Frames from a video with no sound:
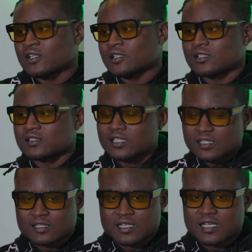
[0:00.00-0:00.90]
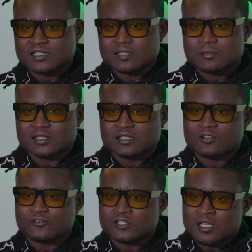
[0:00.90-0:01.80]
And then the second thing I tell
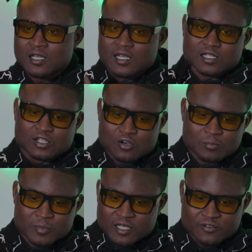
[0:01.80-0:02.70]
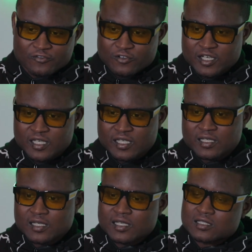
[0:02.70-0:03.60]
myself is, don't be afraid
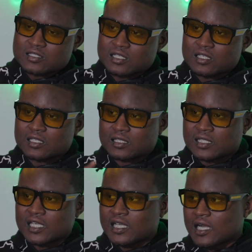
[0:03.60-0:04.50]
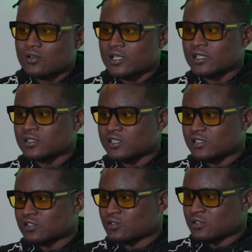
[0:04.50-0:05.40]
to get out and
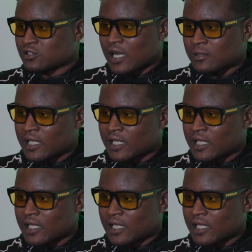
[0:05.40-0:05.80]
just drop.